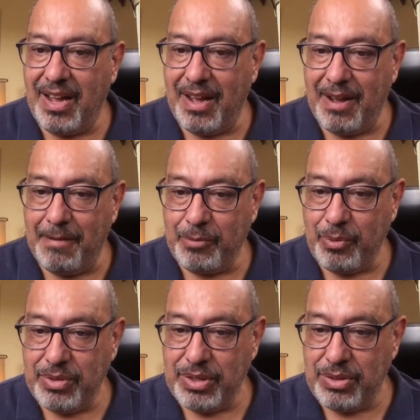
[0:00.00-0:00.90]

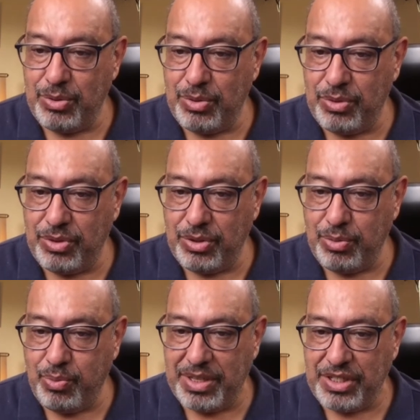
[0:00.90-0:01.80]
Um, so
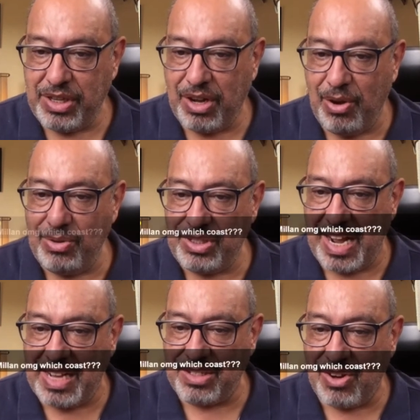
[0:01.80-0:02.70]
which
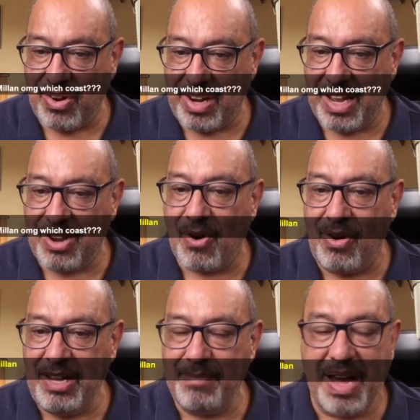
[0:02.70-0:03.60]
coast, as Jorge
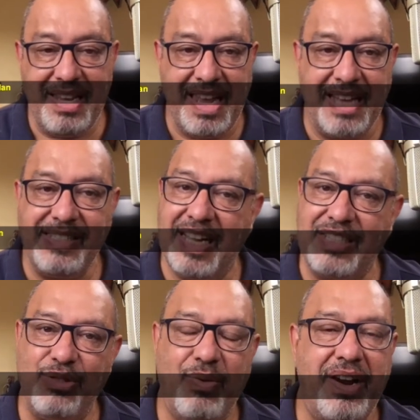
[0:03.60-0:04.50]
Colima, yes,
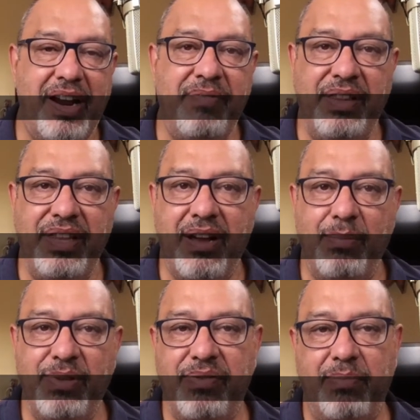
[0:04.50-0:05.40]
that's where
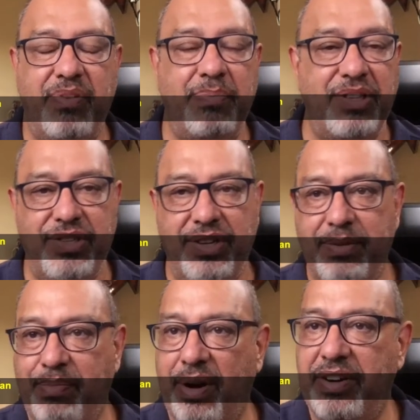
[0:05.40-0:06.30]
everything comes from, from the
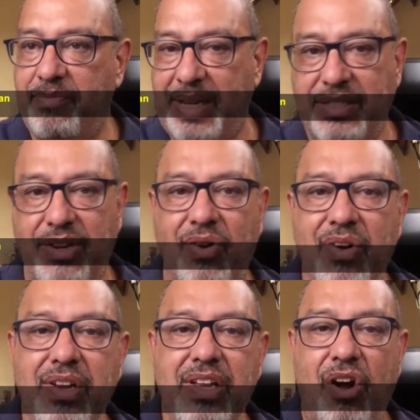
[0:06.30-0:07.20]
southern part of
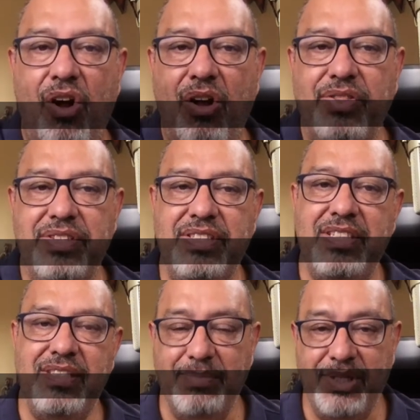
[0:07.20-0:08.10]
Mexico. All the
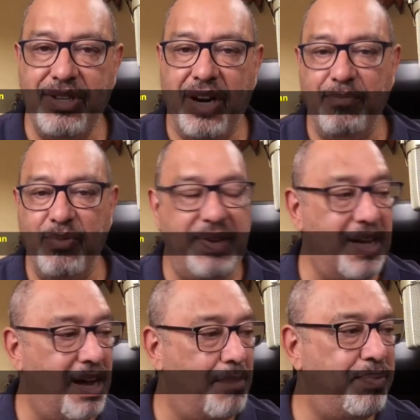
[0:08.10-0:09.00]
systems start
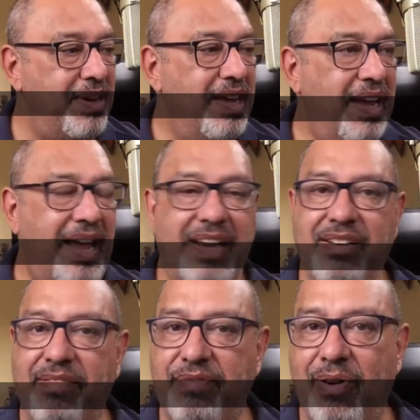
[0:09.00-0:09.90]
moving up.
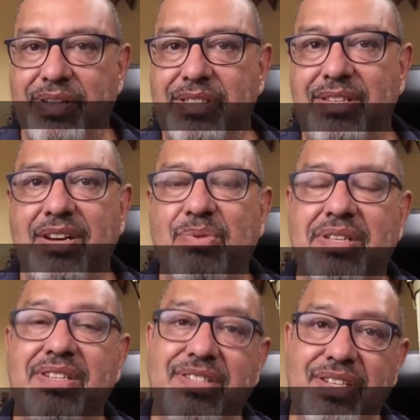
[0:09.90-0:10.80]
And of course, you
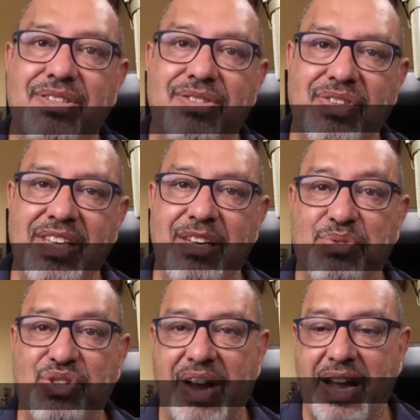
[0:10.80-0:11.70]
know, we'll continue to
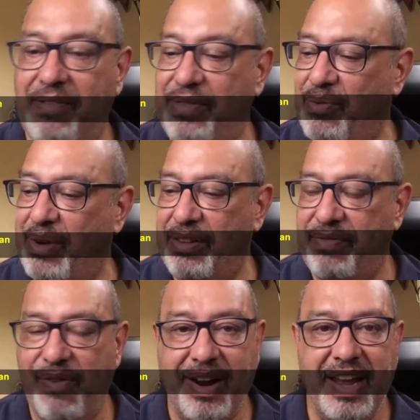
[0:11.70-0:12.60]
keep track of the
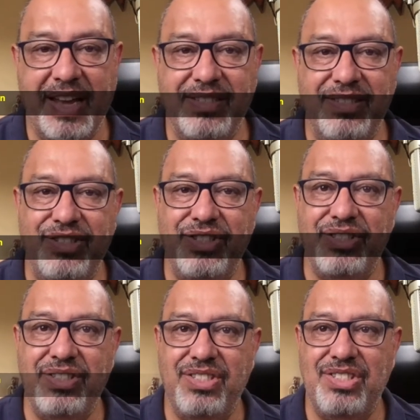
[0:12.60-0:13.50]
weather forecasts
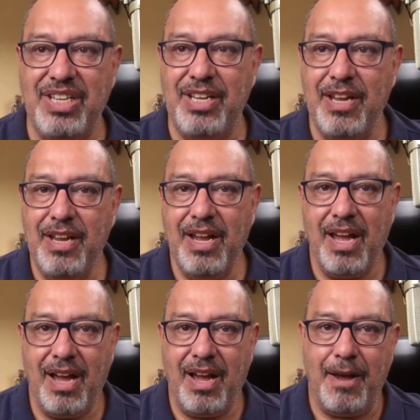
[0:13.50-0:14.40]
just to see
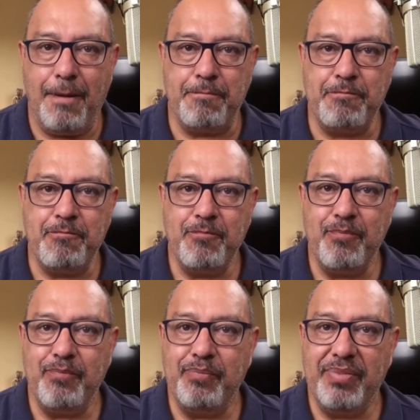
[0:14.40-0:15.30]
um,